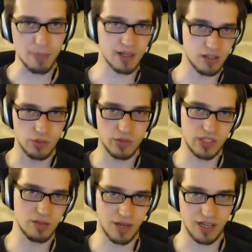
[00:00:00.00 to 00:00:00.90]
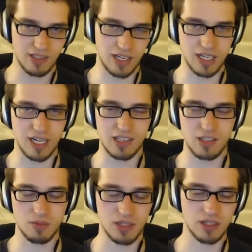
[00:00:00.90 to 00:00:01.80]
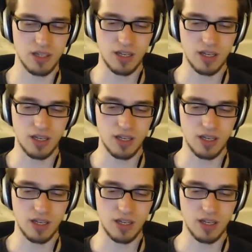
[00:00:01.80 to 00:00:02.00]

I can go into the inbox and I can add something.